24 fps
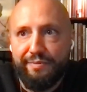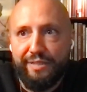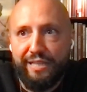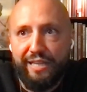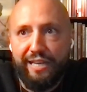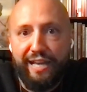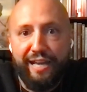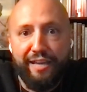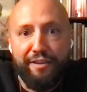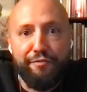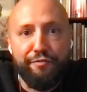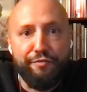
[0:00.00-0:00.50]

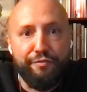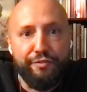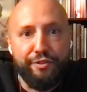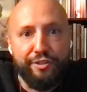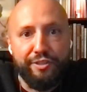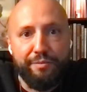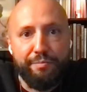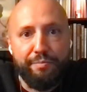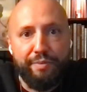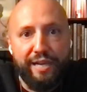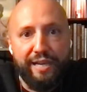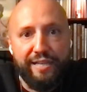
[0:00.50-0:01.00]
life
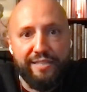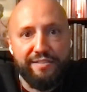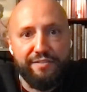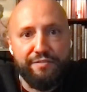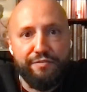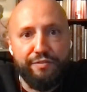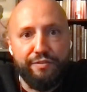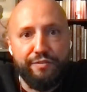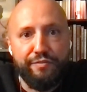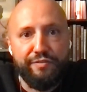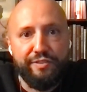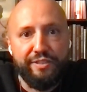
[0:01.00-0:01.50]
for the
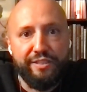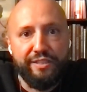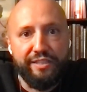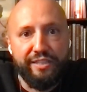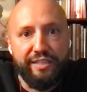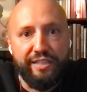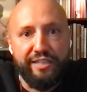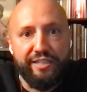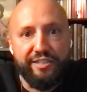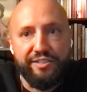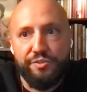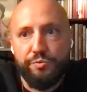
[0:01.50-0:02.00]
past
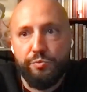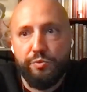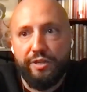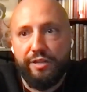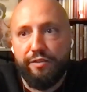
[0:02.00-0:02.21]
15 years,